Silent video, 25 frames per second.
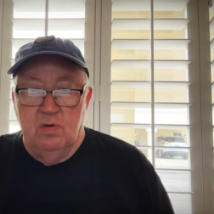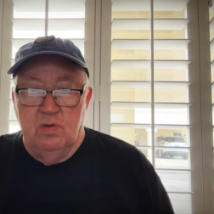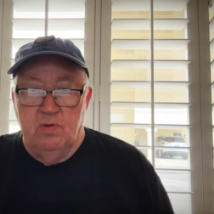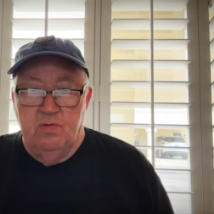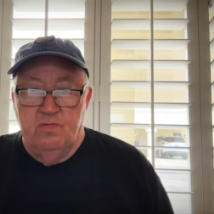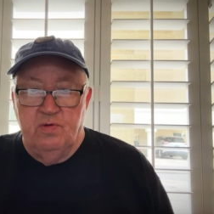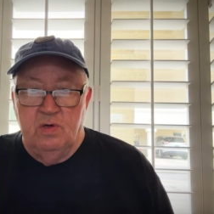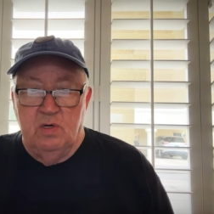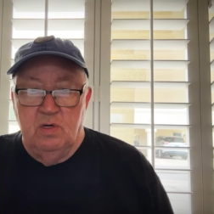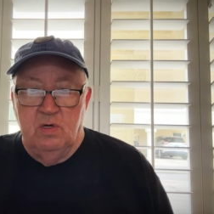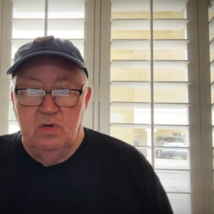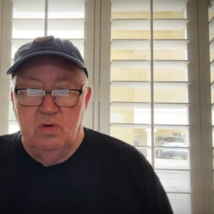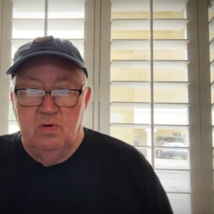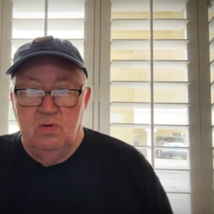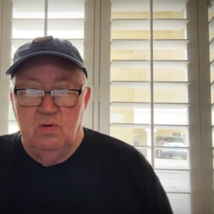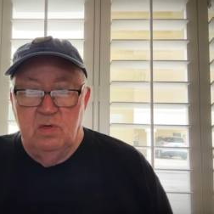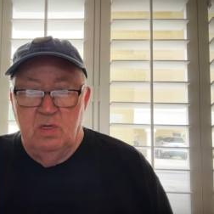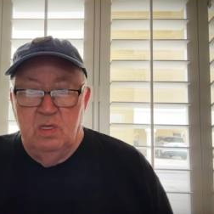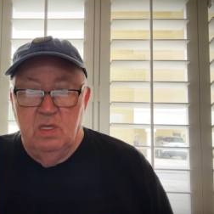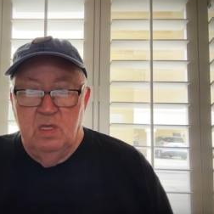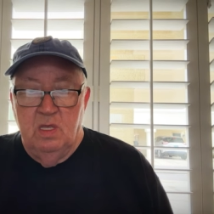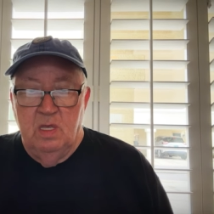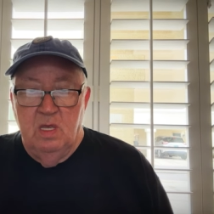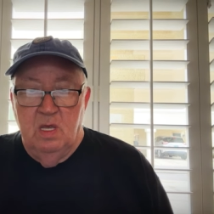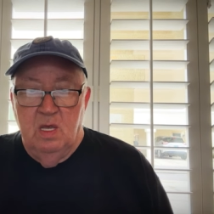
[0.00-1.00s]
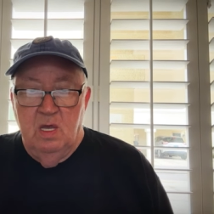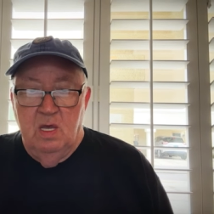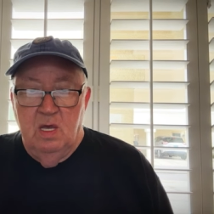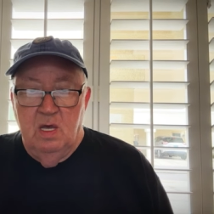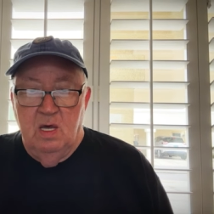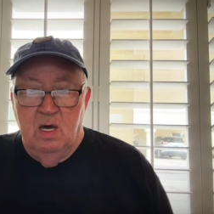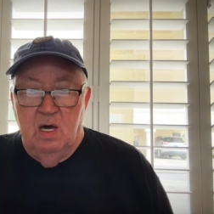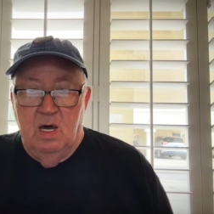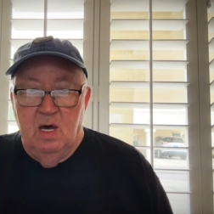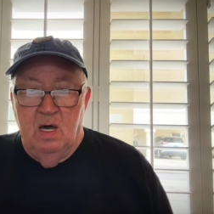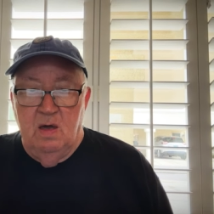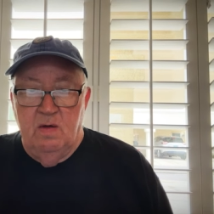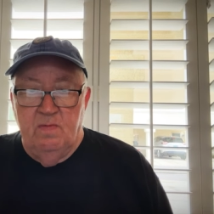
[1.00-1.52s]
control
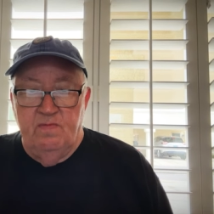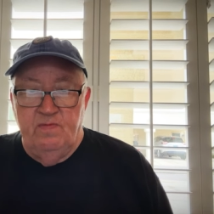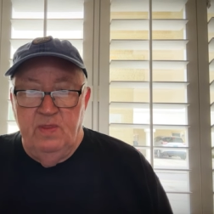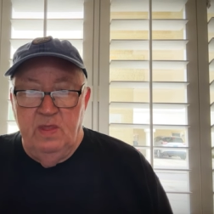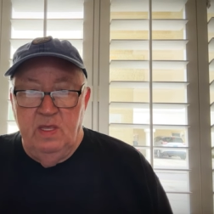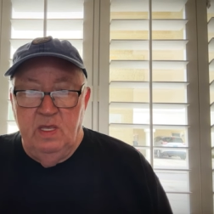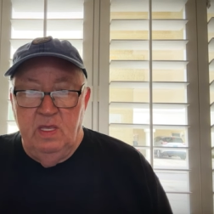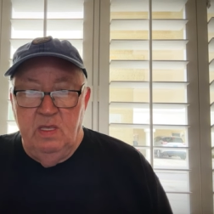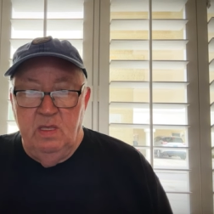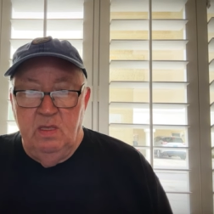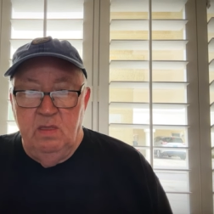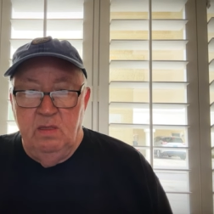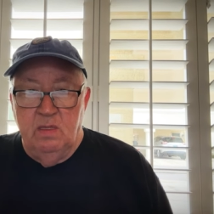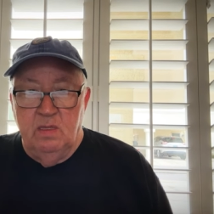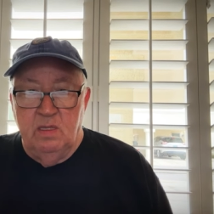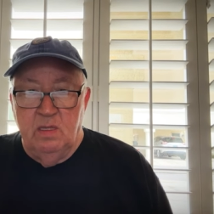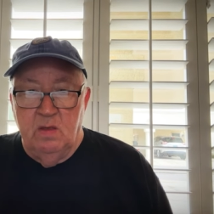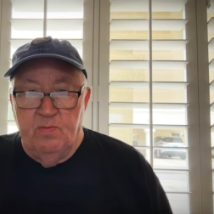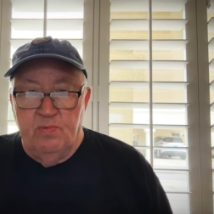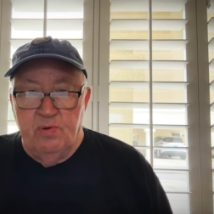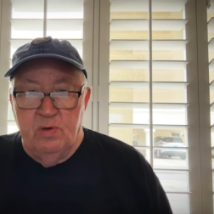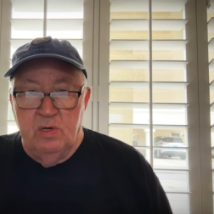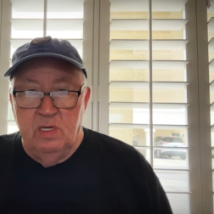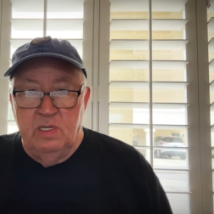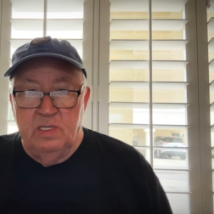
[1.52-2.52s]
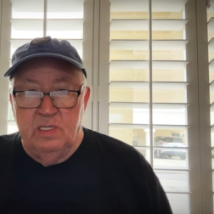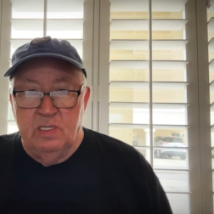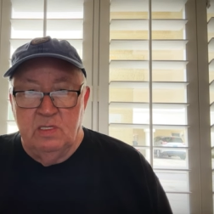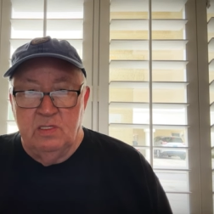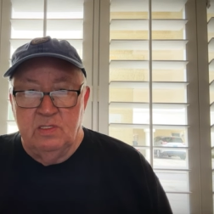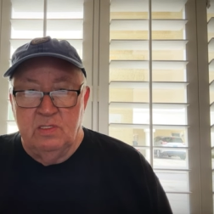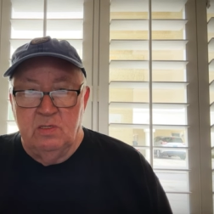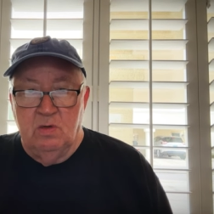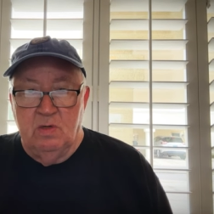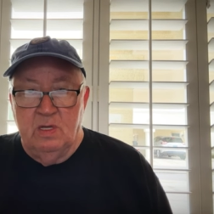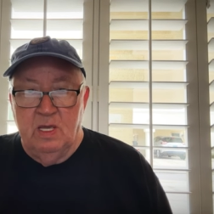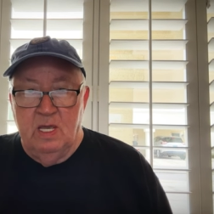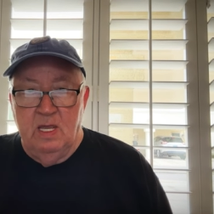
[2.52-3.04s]
of the the prisons.
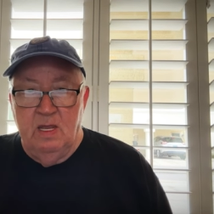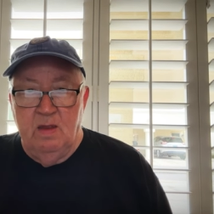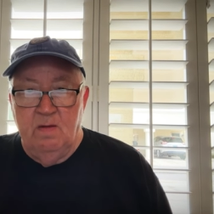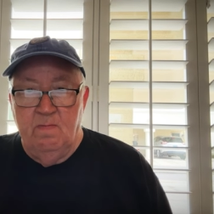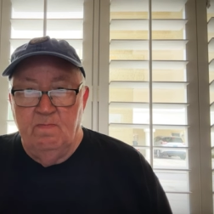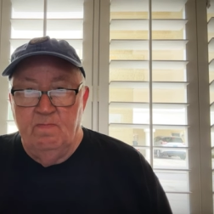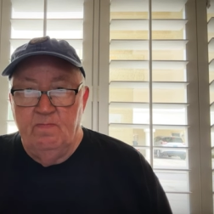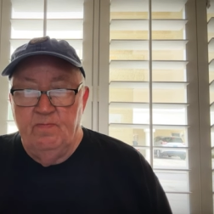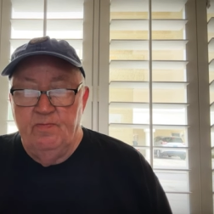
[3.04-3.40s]
Okay.